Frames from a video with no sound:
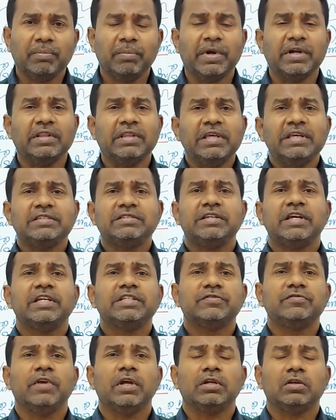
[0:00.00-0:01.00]
But these
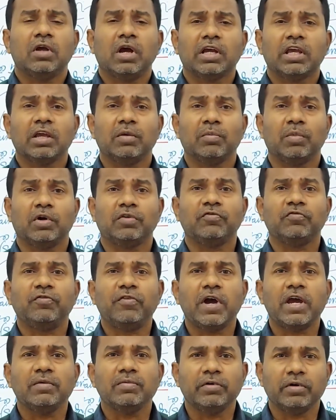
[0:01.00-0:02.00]
days we are talking about
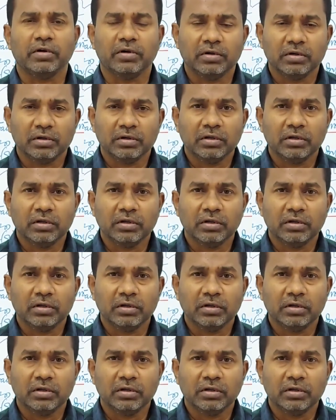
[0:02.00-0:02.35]
fiber,